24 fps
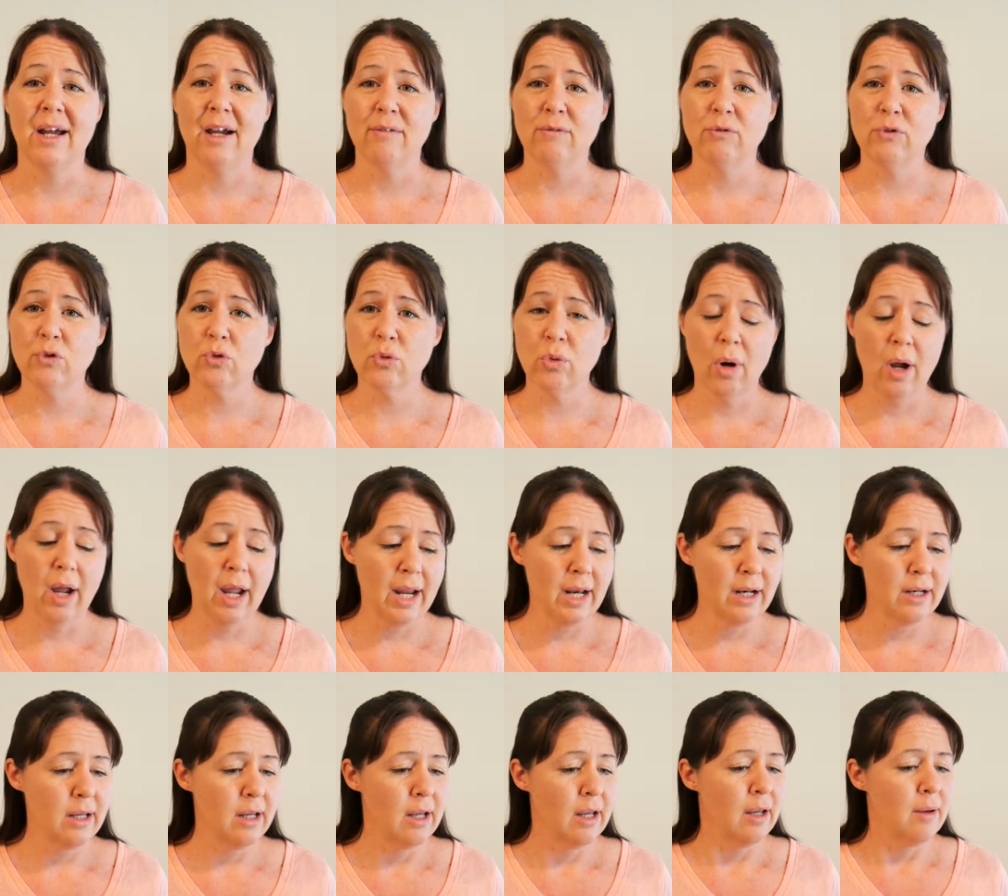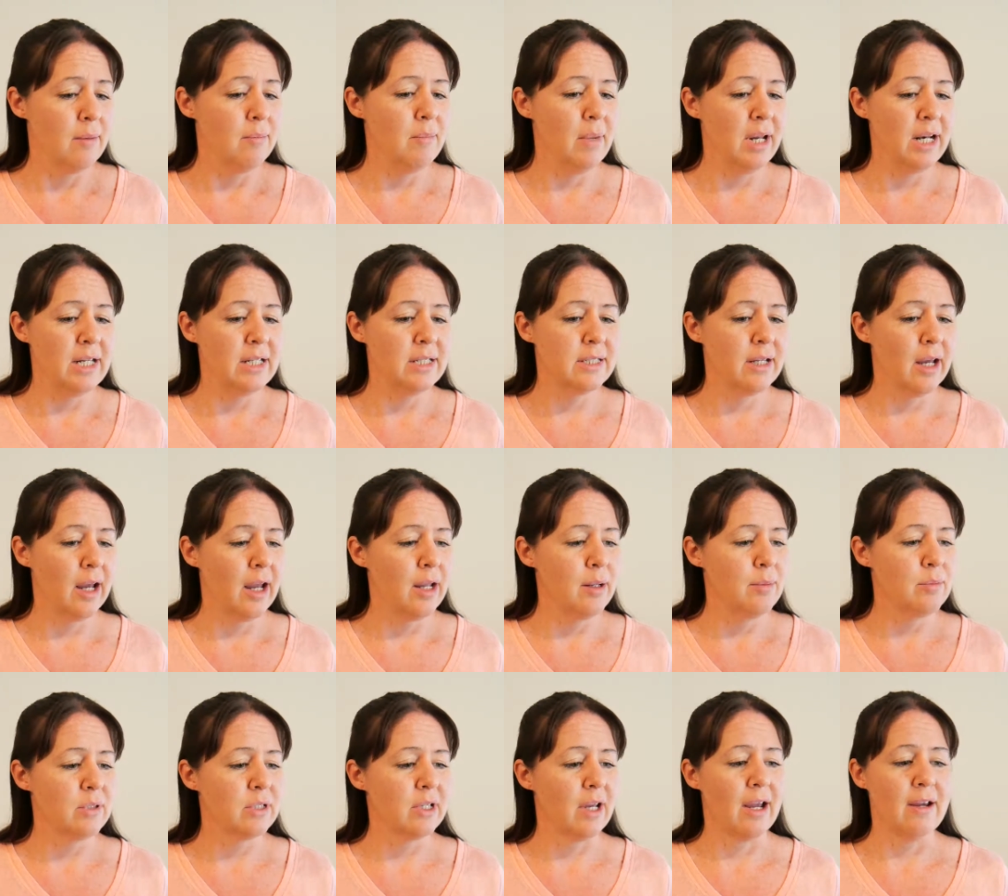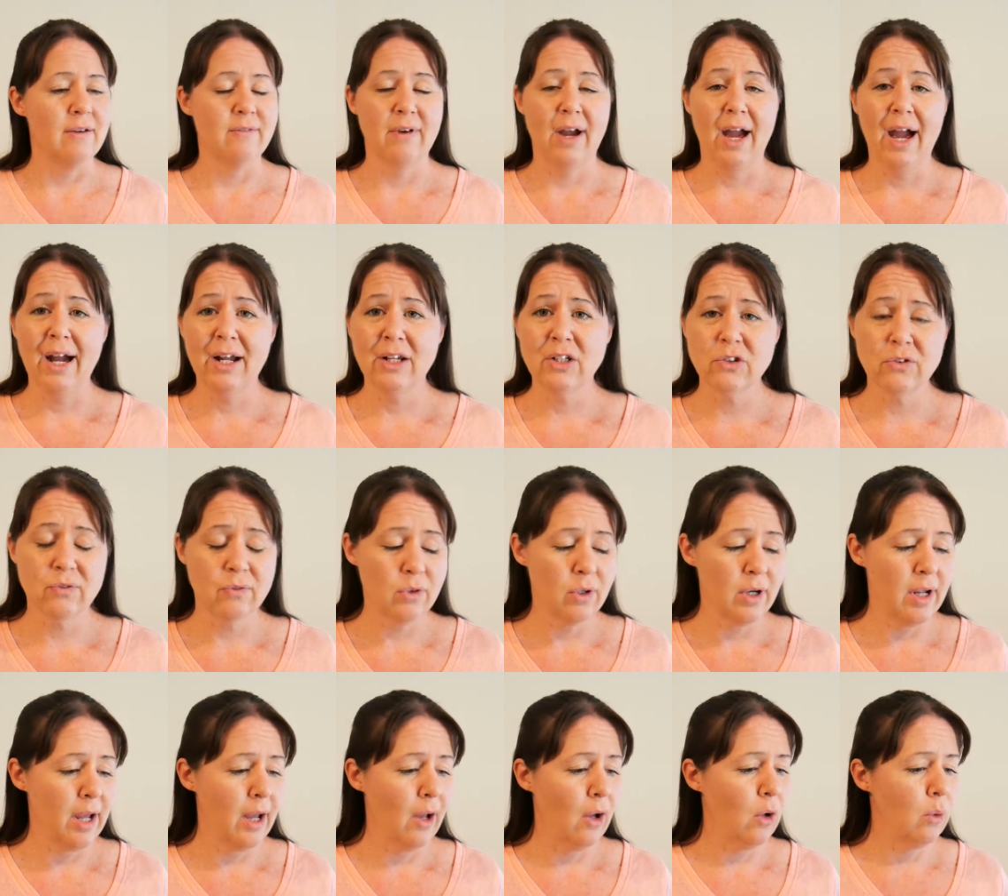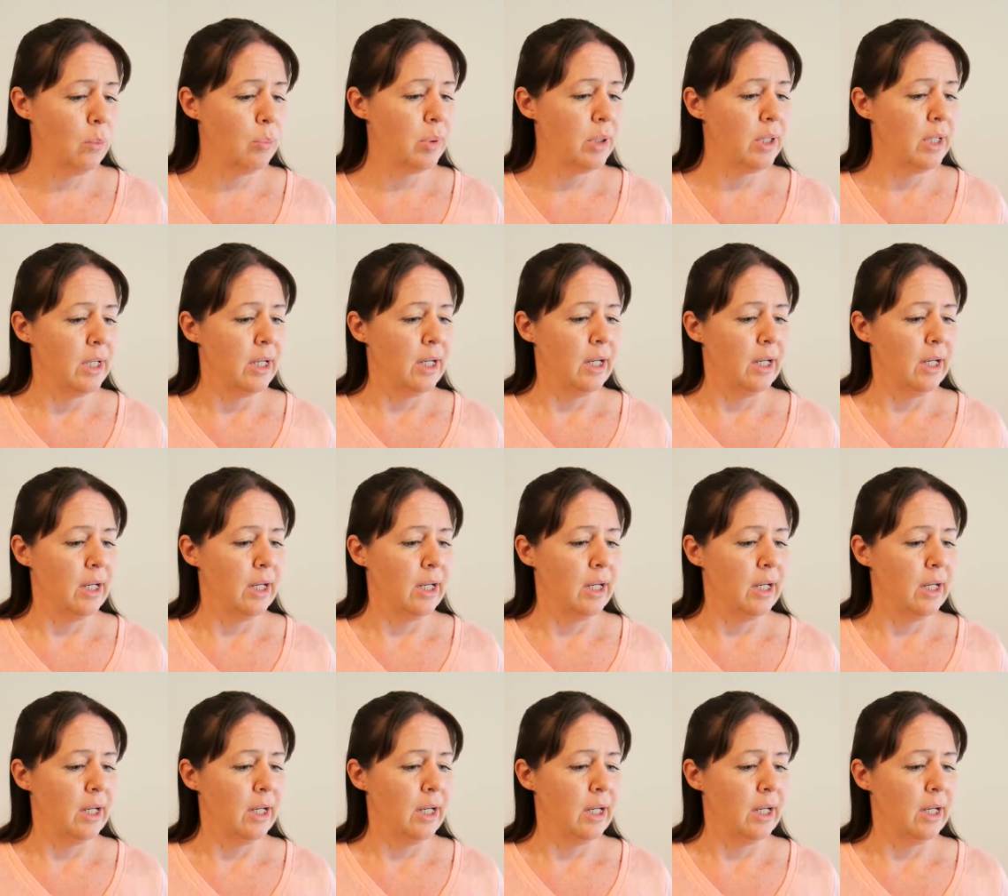I've tried many times, I've asked for help,